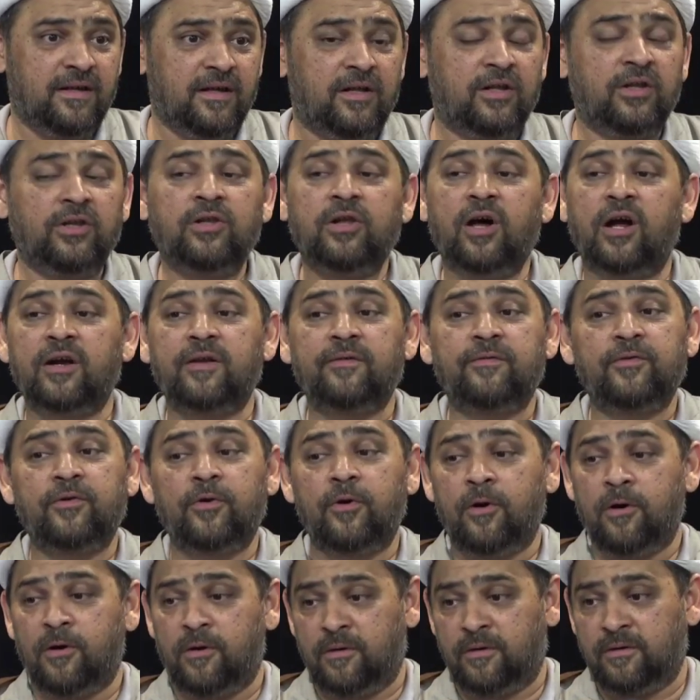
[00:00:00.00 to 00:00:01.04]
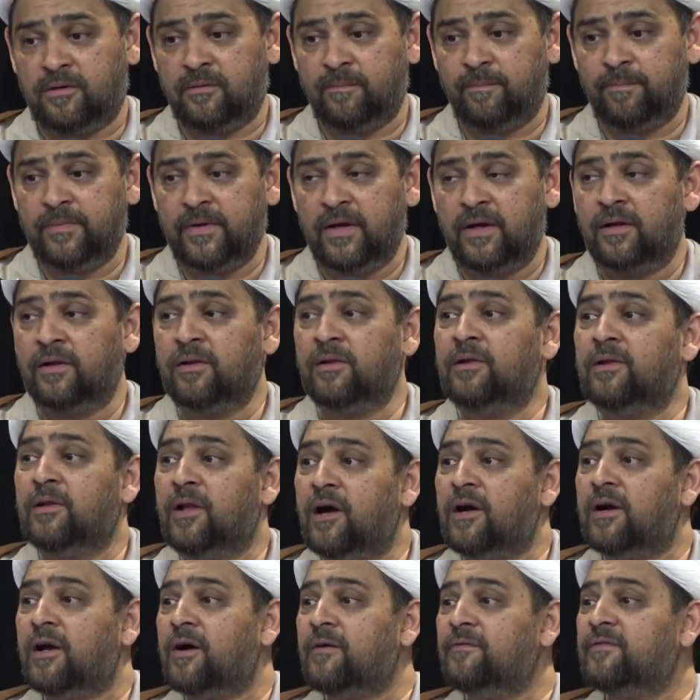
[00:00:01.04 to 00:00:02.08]
a lot of wrong, a
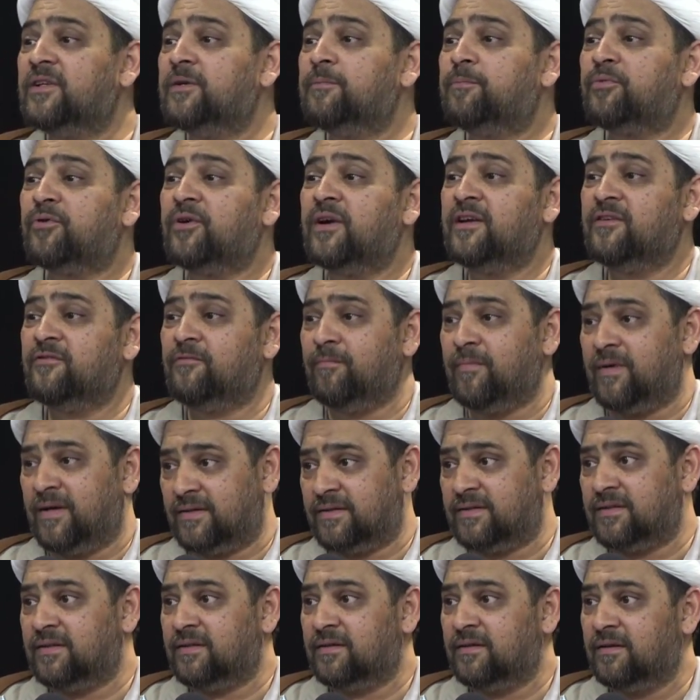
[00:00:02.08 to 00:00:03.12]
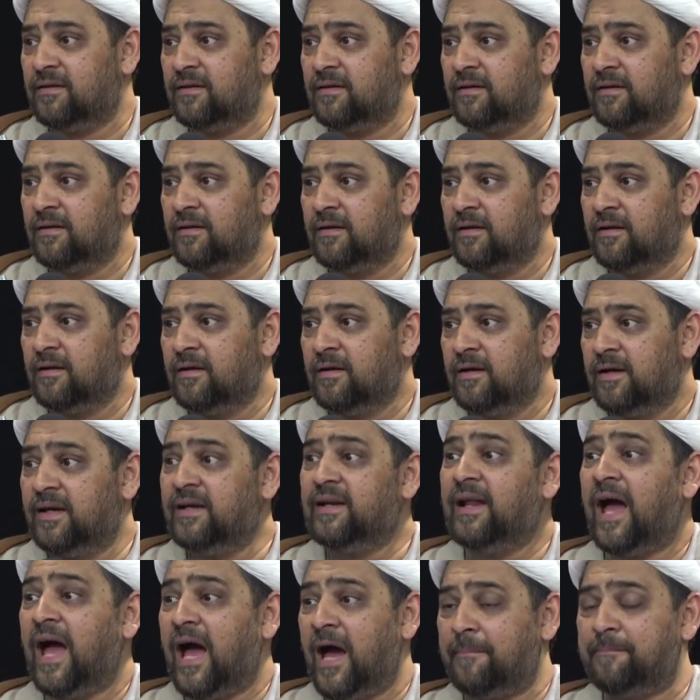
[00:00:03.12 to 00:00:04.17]
lot of depravement. It
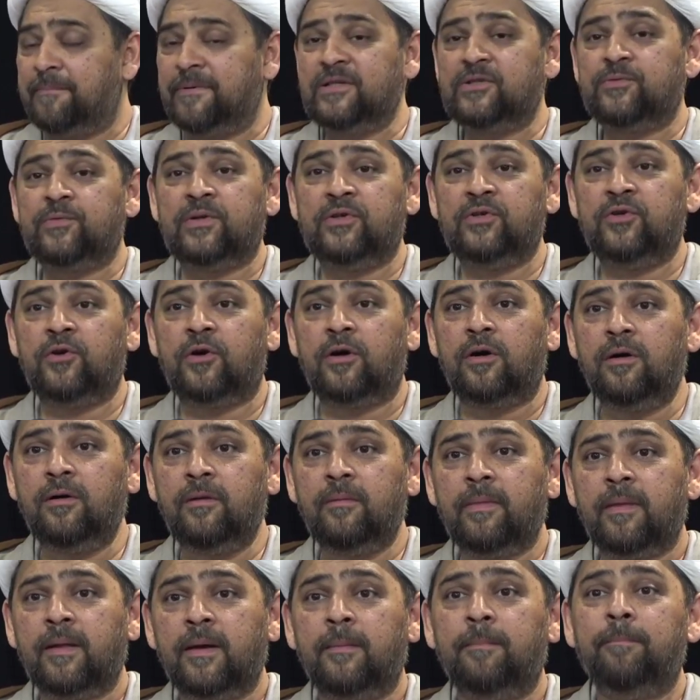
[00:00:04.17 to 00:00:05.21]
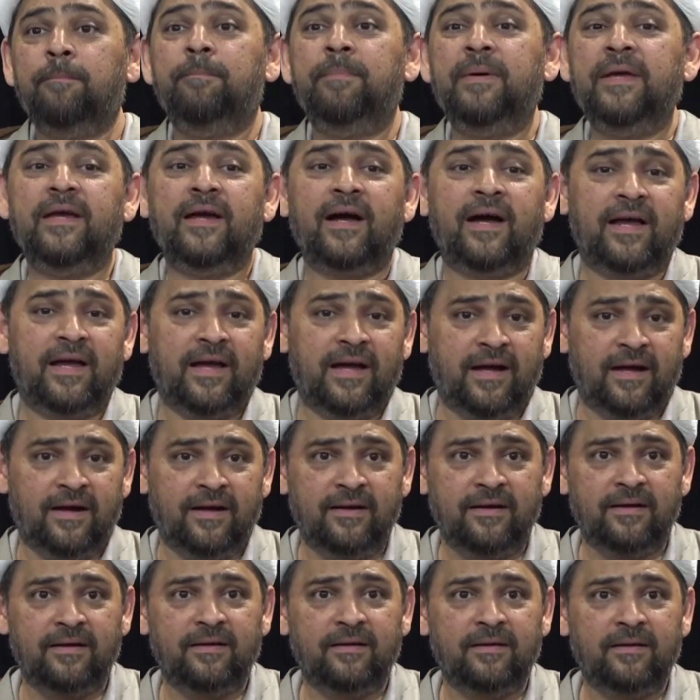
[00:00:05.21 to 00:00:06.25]
happens when you're bihaya.
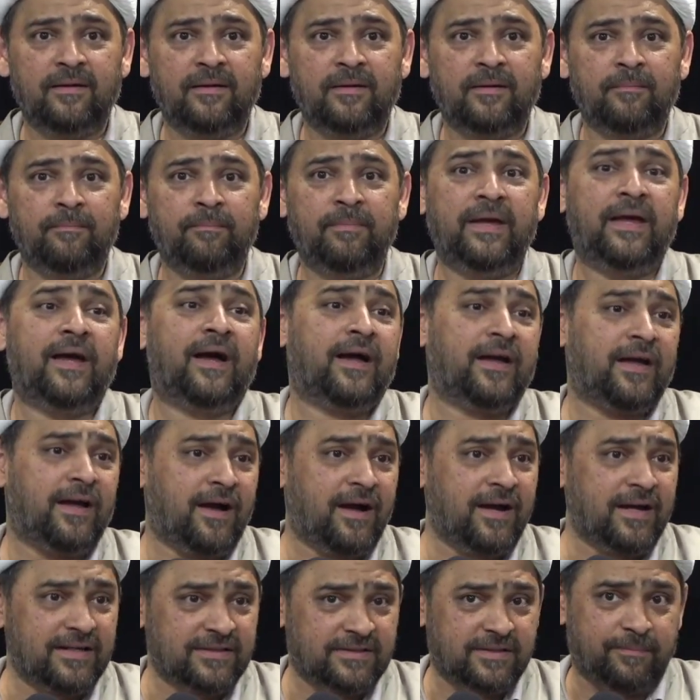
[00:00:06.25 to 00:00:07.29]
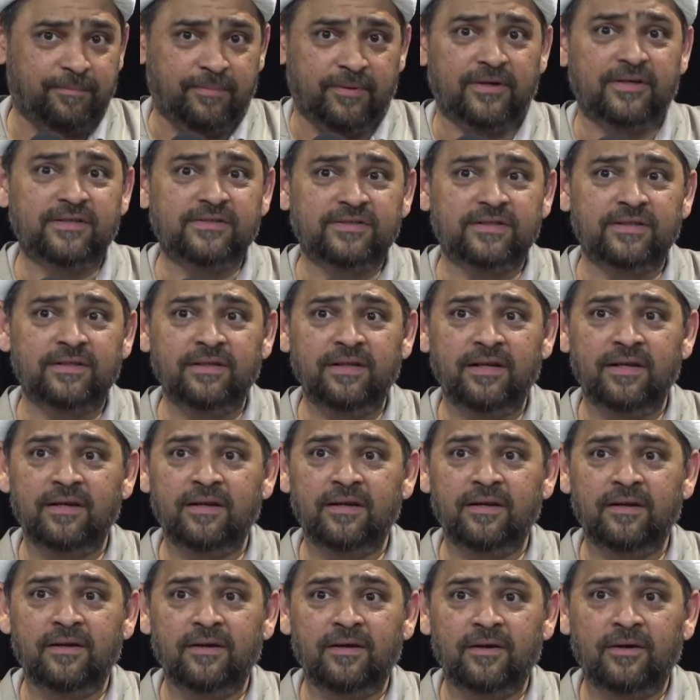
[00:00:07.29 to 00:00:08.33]
Bihaya is a person,
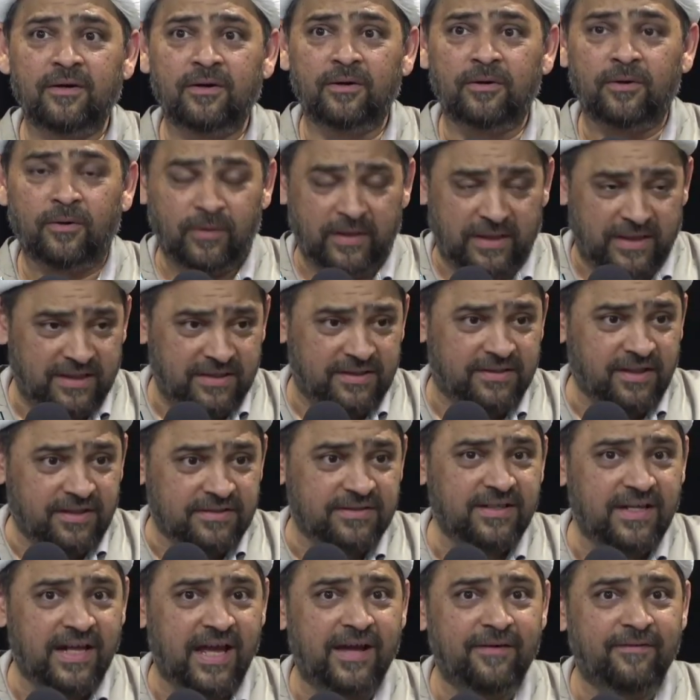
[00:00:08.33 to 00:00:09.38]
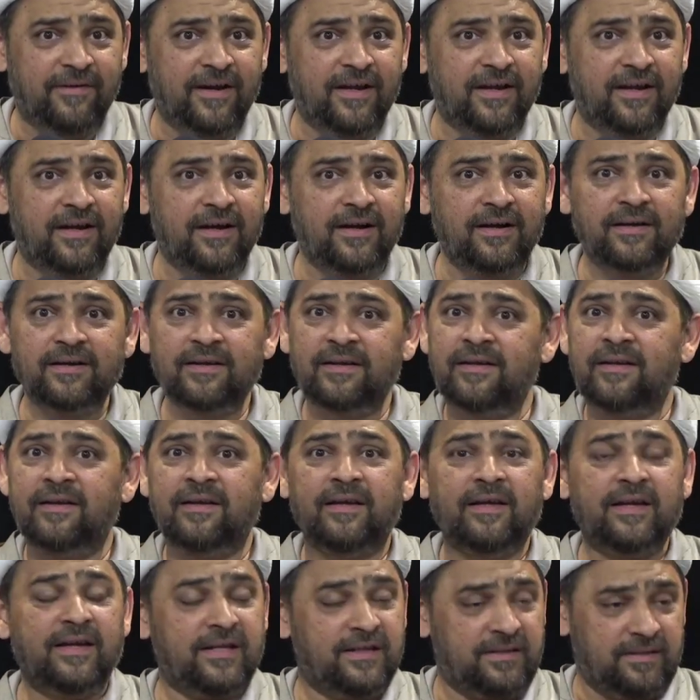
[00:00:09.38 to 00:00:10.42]
when he doesn't have haya,
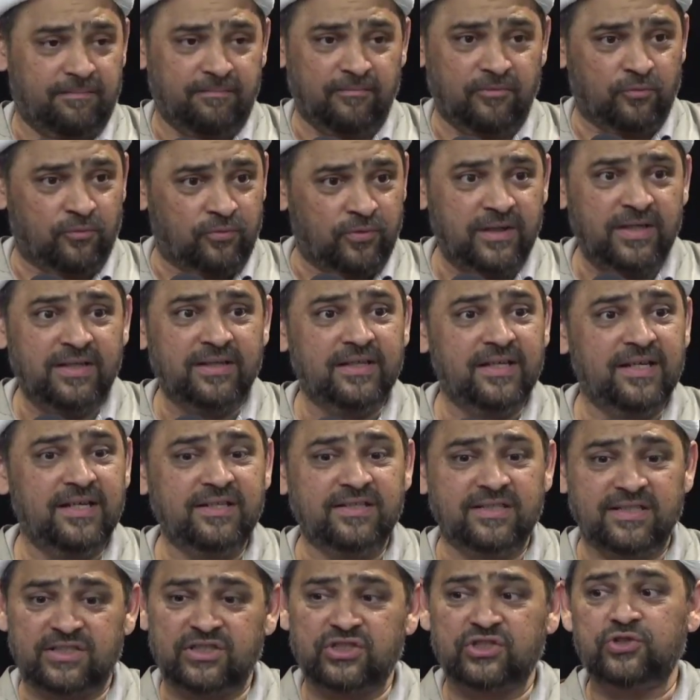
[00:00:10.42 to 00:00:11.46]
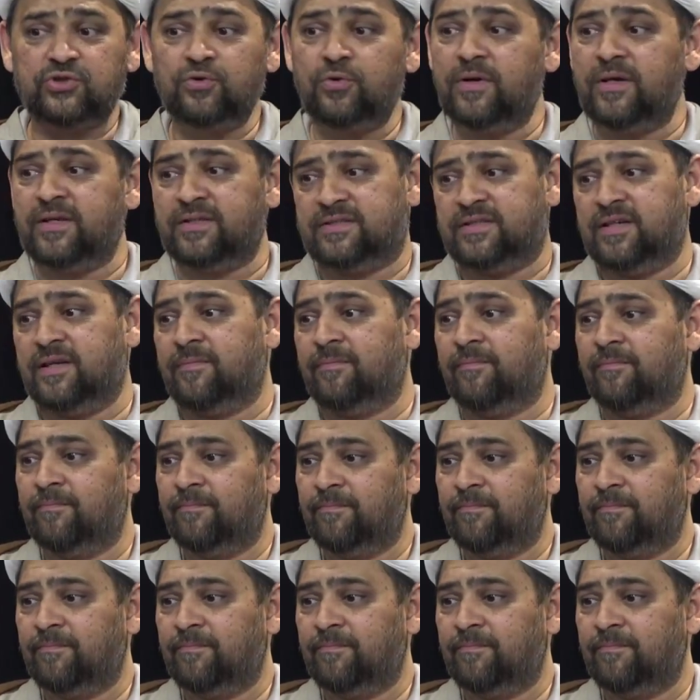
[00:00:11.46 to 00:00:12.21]
it really destroys him.